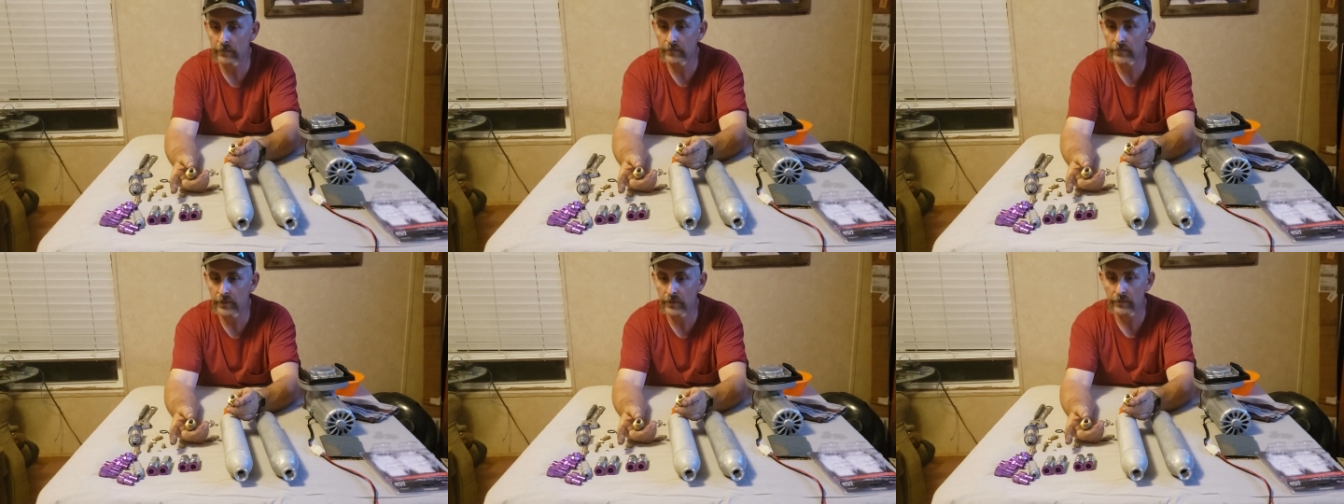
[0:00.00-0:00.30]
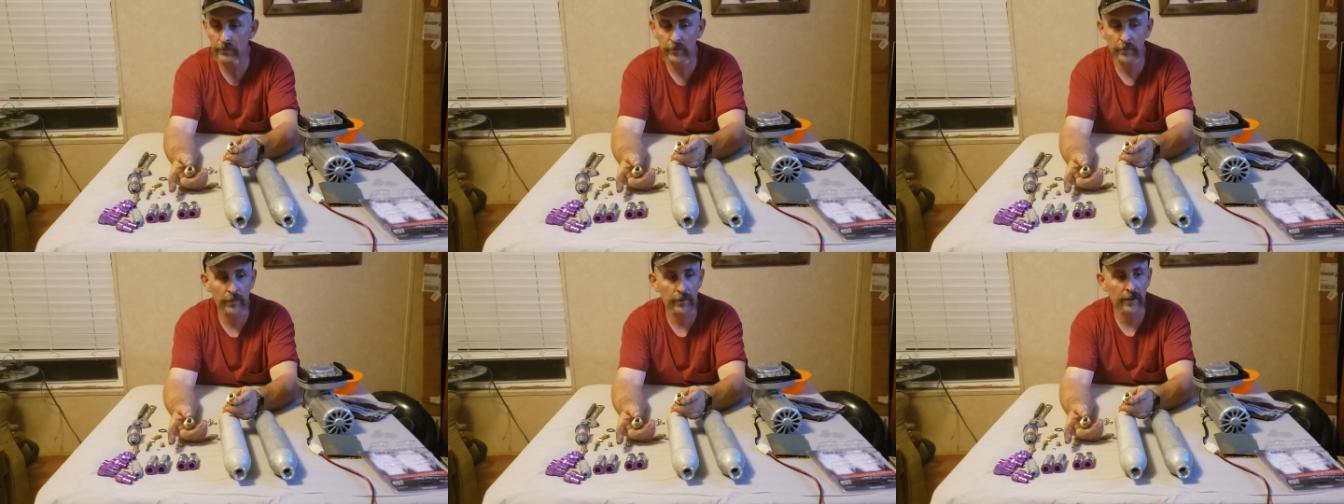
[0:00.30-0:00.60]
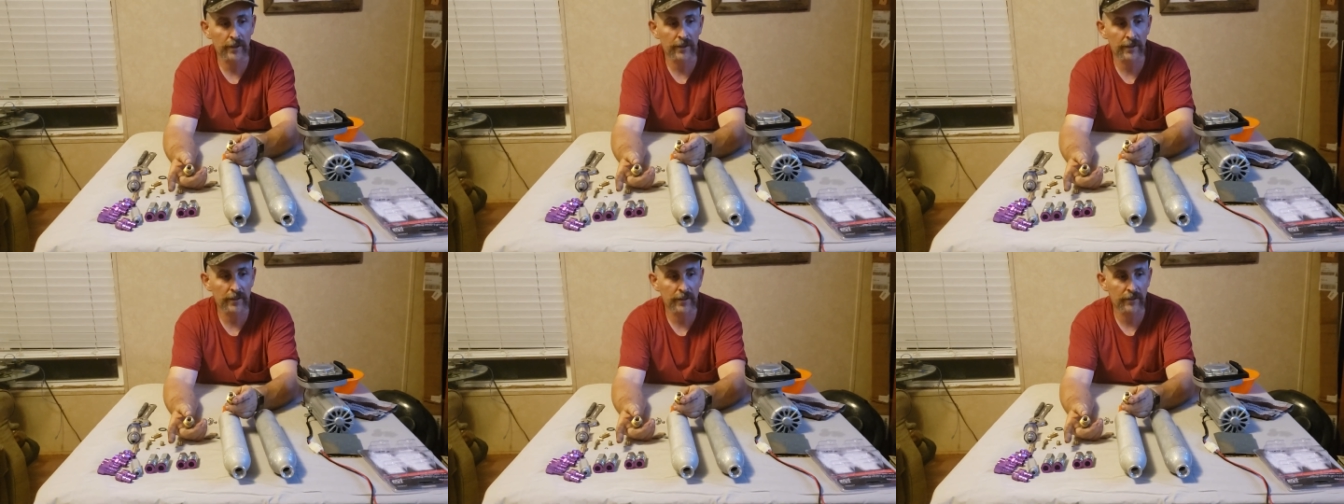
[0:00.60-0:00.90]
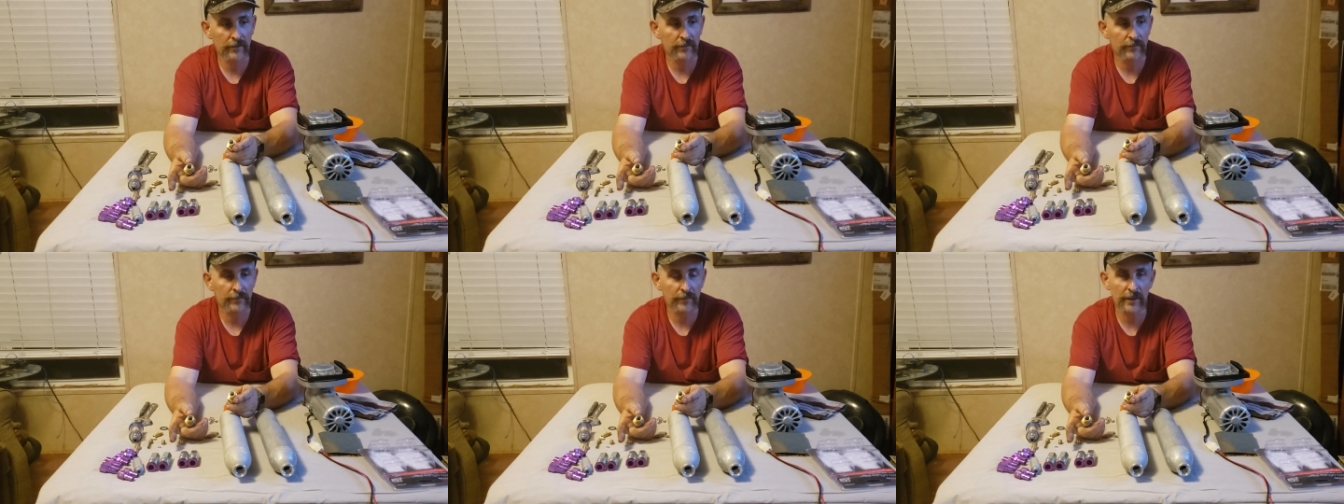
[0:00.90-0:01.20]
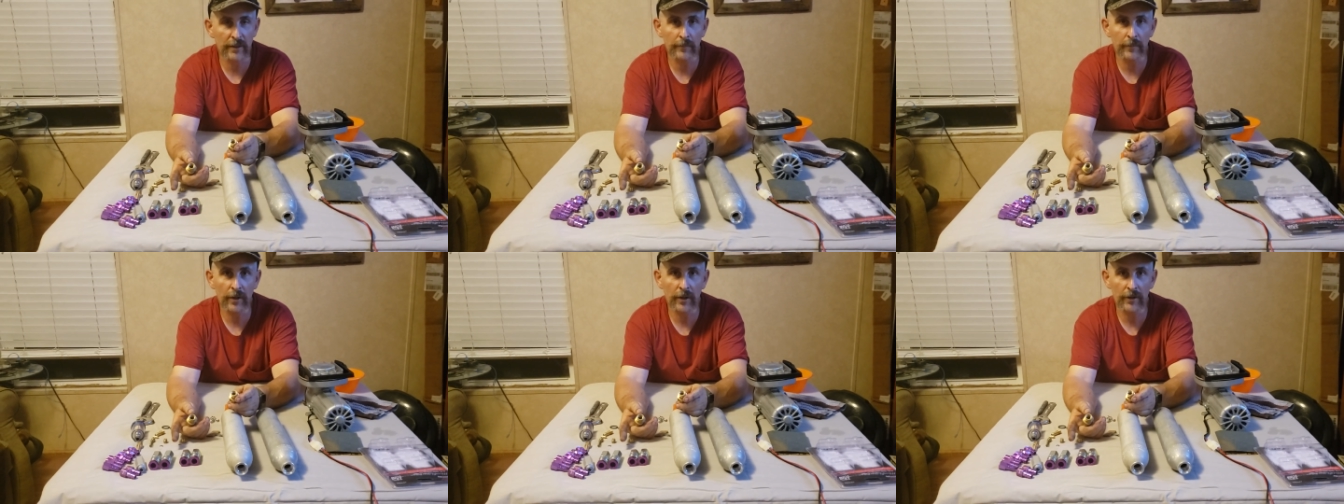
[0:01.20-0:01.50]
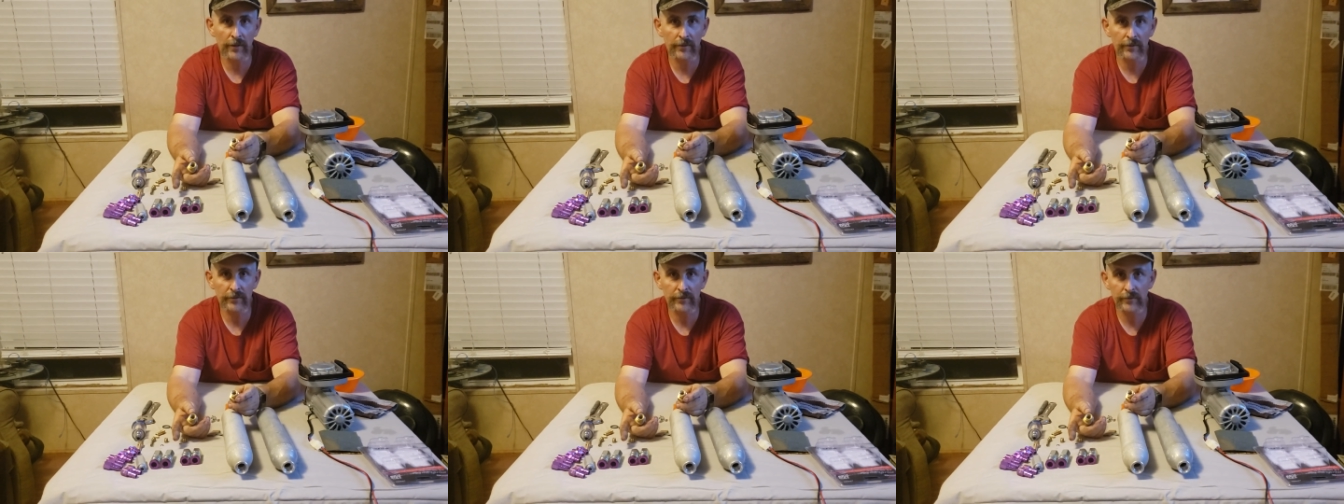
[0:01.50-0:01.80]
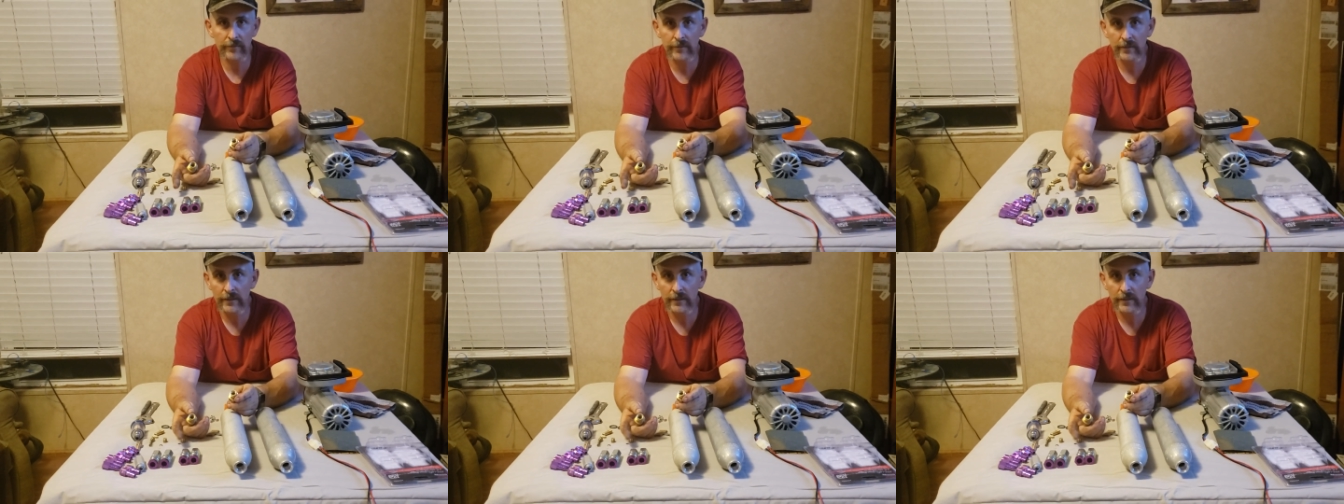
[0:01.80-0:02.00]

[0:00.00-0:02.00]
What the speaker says: Milton Quick Connects V models.